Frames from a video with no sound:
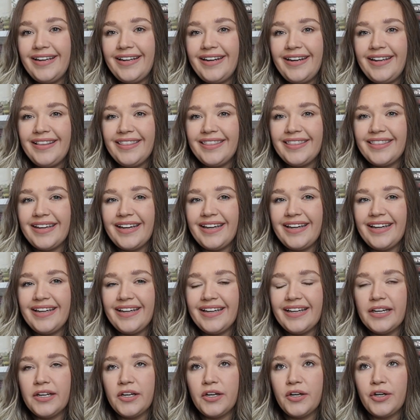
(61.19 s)

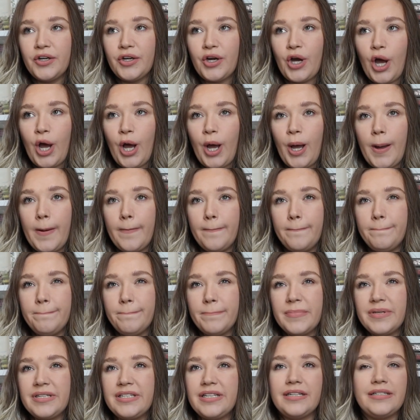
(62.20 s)
anything
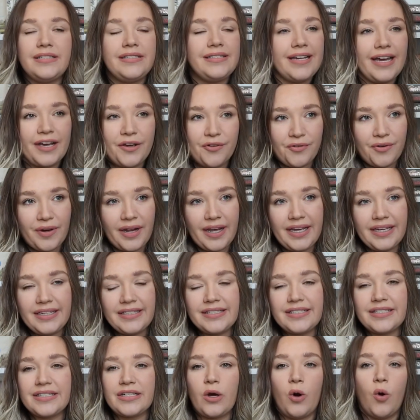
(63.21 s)
to
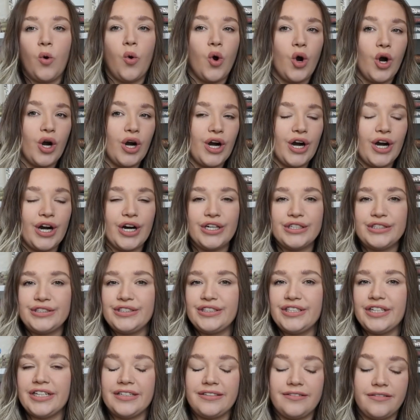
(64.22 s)
decorate, I
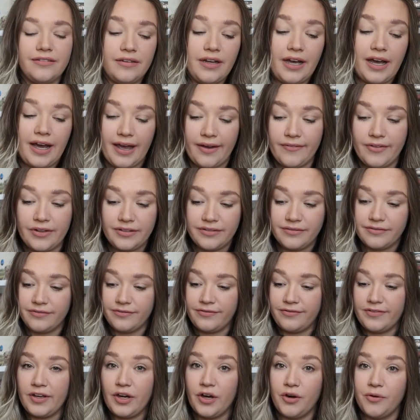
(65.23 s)
haven't
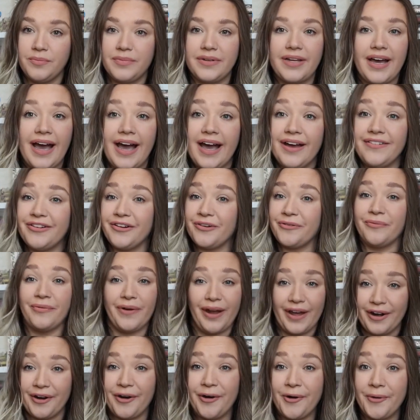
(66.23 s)
filmed, I haven't
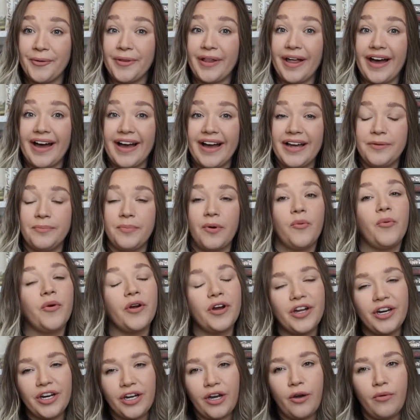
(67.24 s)
read a whole lot, but we're
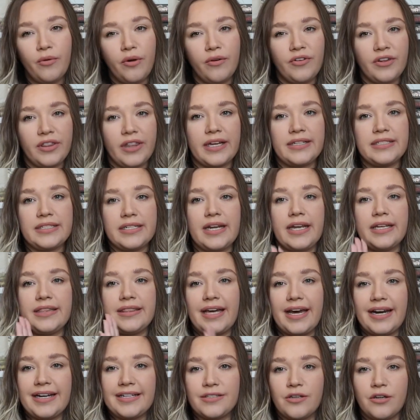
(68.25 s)
gonna go over that today.
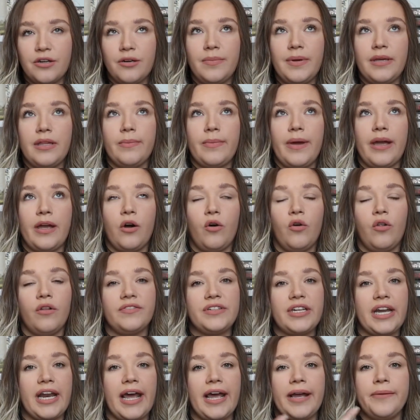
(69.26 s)
That is gonna be the main goal of
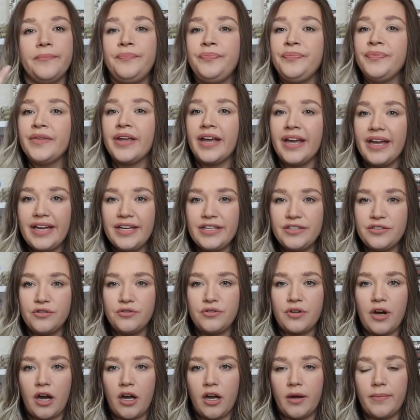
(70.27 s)
today, is to
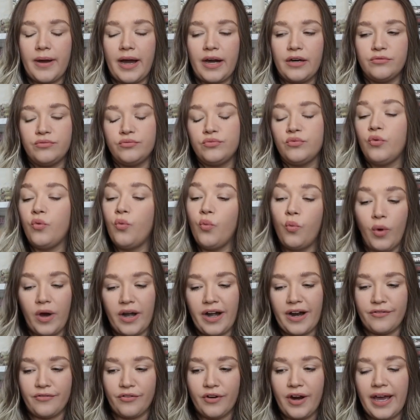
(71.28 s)
talk about what
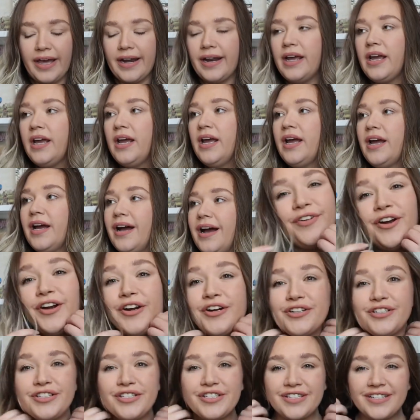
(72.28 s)
I've read.
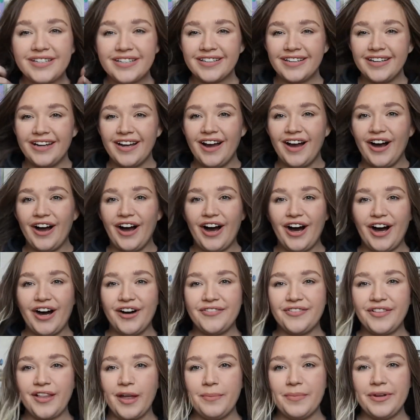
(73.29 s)
First
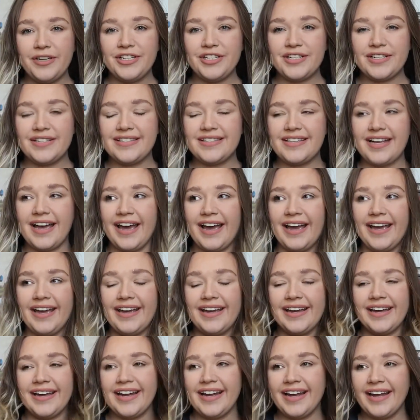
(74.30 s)
off, let me just say,